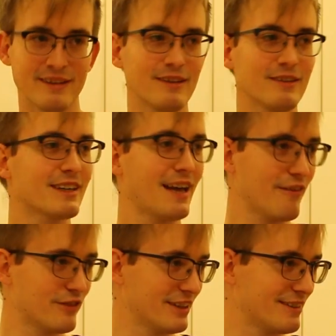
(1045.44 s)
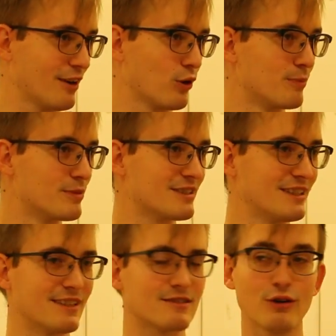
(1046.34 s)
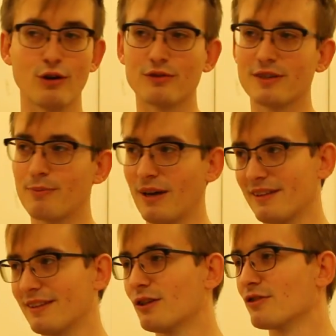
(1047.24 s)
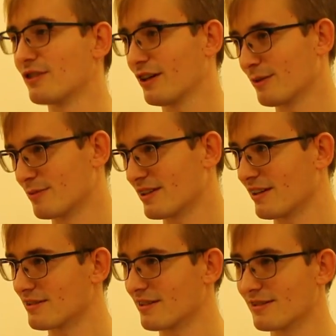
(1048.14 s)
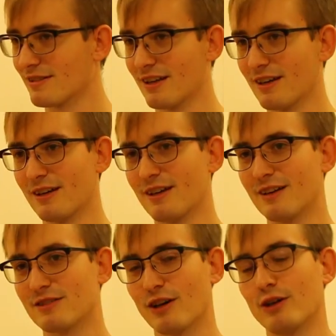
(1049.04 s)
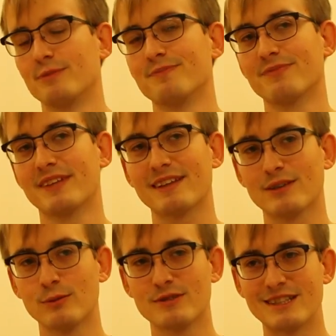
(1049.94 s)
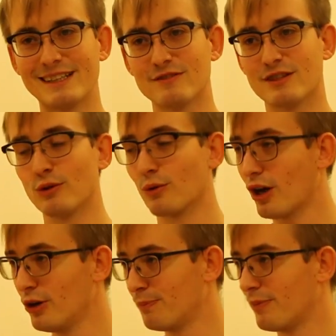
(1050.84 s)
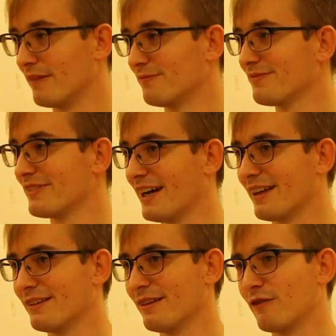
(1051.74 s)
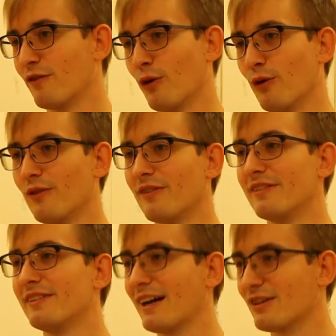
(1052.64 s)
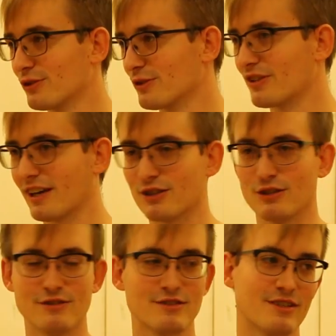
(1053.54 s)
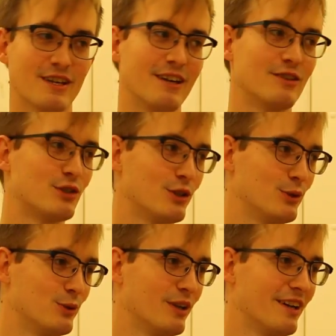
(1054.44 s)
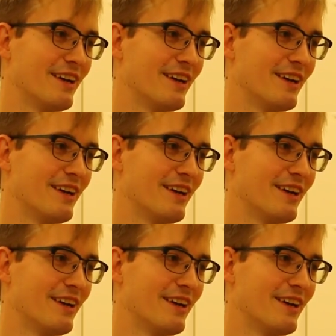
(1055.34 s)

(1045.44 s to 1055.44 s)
The caveat there obviously is, oh, depending on circumstances. So that obviously leaves the door open then for national sections to,